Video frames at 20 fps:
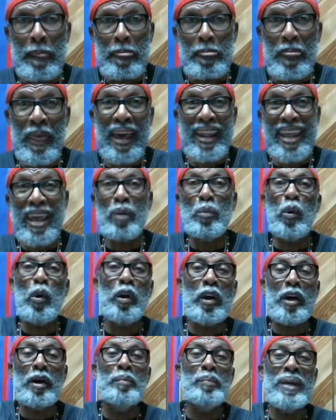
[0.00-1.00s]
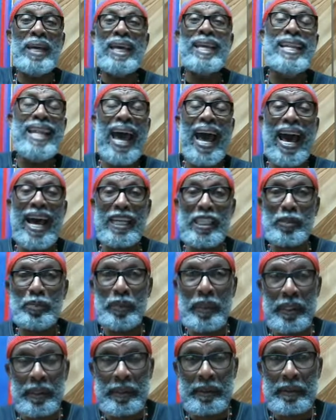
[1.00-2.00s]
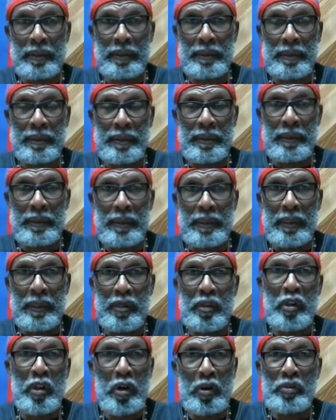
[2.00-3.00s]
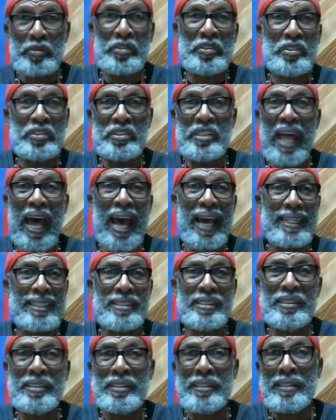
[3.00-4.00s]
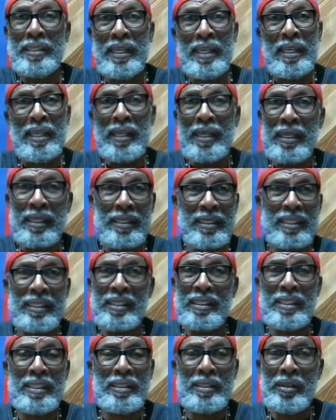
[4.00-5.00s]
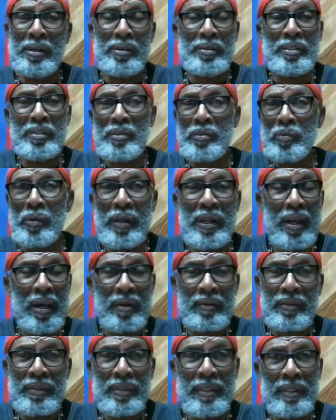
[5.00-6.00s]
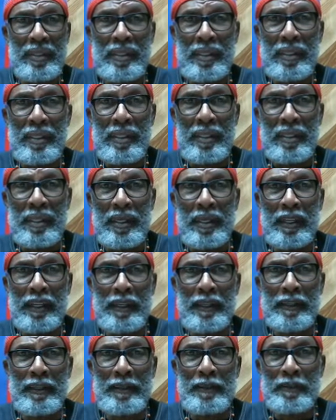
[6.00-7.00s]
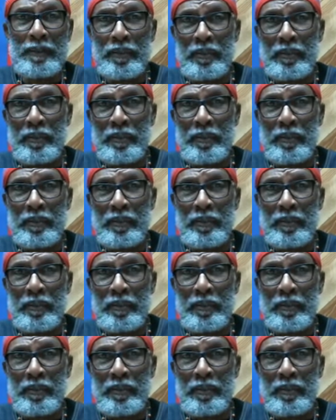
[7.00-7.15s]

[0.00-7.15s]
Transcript: Now they work up in the hospital. Nurses, doctors, assistant nurses, whatever, huh?